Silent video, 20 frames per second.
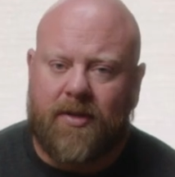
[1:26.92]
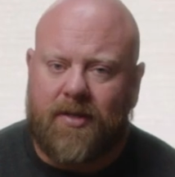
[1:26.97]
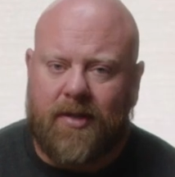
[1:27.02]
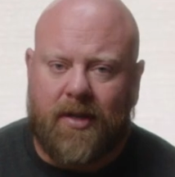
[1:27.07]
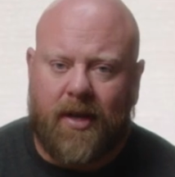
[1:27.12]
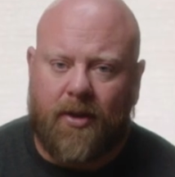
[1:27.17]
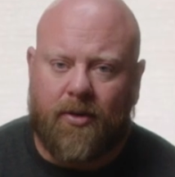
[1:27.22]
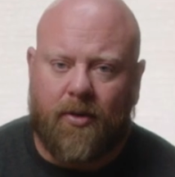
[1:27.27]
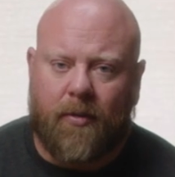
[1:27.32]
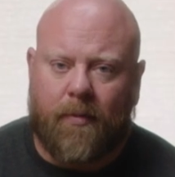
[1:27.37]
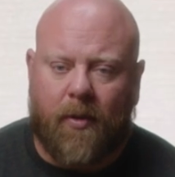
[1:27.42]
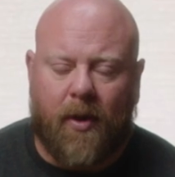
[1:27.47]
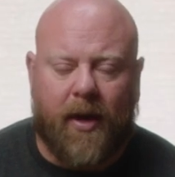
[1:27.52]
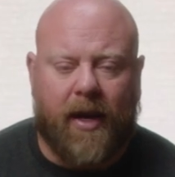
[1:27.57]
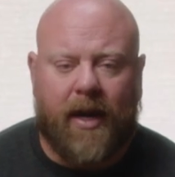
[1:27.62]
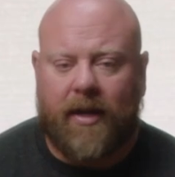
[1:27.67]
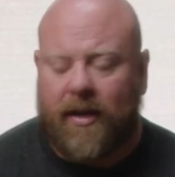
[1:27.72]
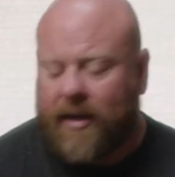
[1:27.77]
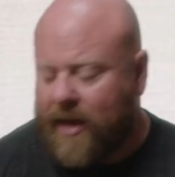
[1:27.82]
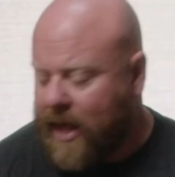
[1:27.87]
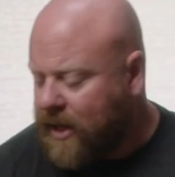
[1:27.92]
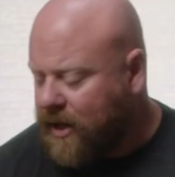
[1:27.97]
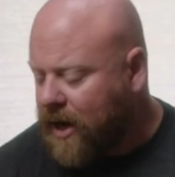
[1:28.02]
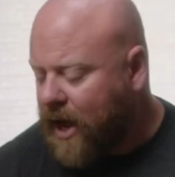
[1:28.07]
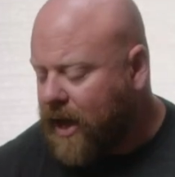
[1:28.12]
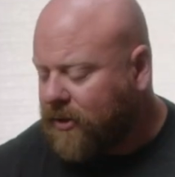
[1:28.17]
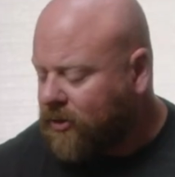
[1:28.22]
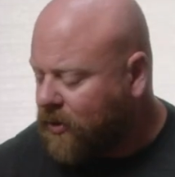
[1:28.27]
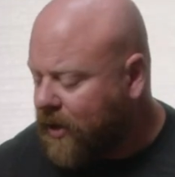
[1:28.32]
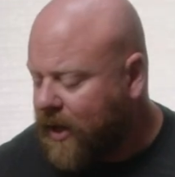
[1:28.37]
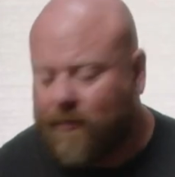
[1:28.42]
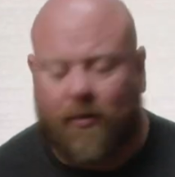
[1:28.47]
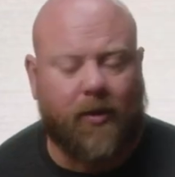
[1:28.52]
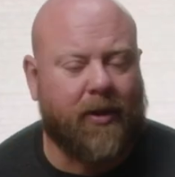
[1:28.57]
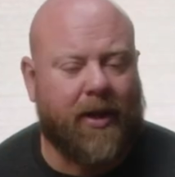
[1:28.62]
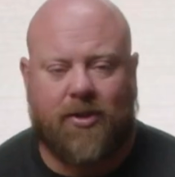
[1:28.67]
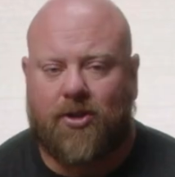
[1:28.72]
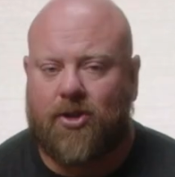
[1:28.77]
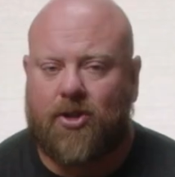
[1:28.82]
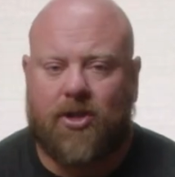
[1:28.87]
is the other brand. And I don't have
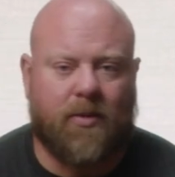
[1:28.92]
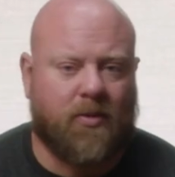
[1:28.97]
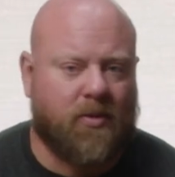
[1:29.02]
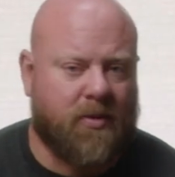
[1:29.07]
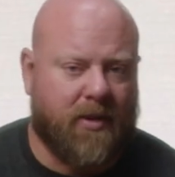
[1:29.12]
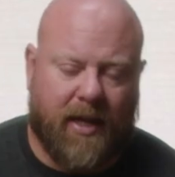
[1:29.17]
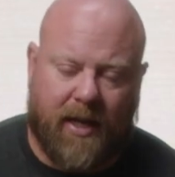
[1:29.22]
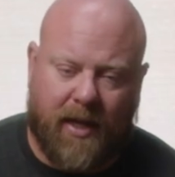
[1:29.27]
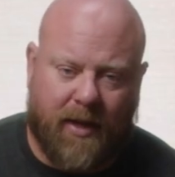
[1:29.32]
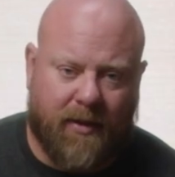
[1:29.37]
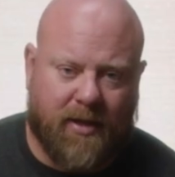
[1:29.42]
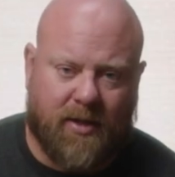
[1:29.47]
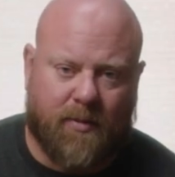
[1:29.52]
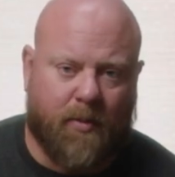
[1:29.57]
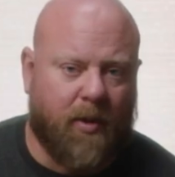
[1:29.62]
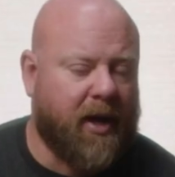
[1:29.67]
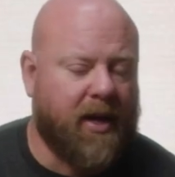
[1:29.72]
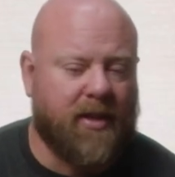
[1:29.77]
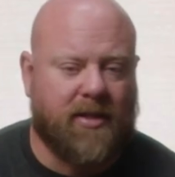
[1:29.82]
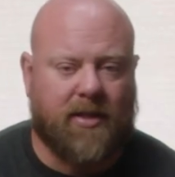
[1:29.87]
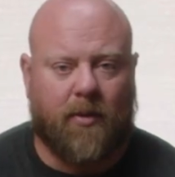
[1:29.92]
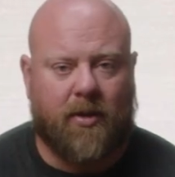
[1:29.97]
relationships with any of these brands.